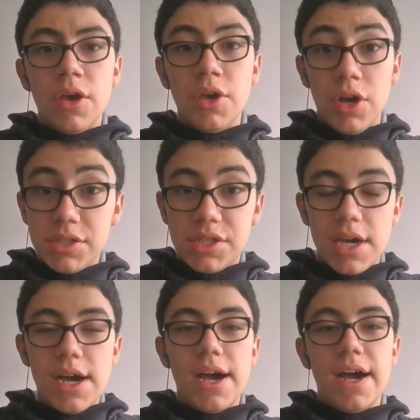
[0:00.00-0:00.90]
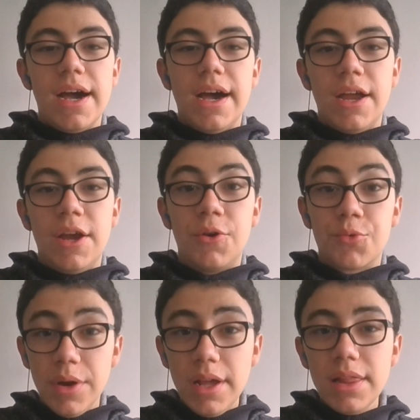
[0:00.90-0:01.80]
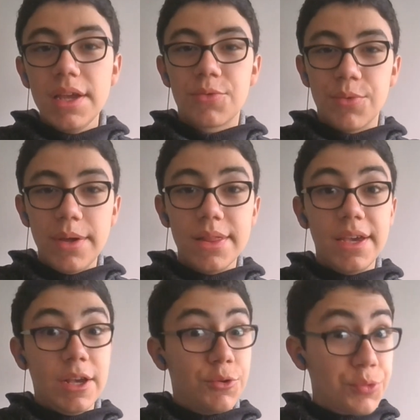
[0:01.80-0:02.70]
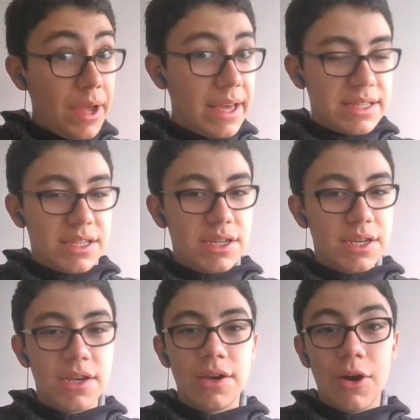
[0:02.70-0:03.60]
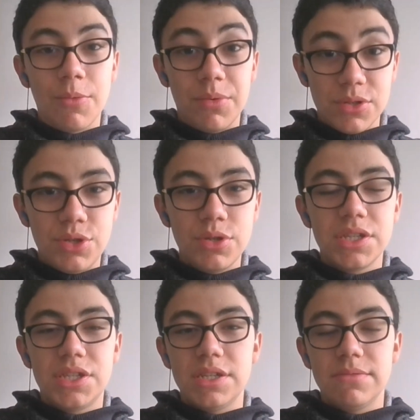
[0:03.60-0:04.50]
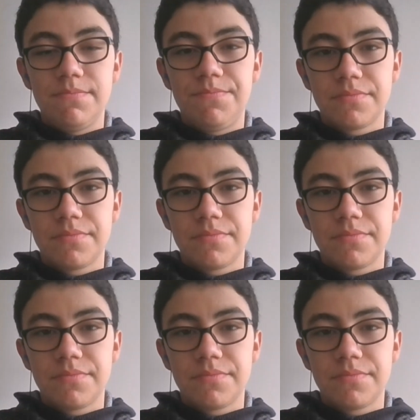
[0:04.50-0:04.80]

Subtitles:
got a really, really great opportunity,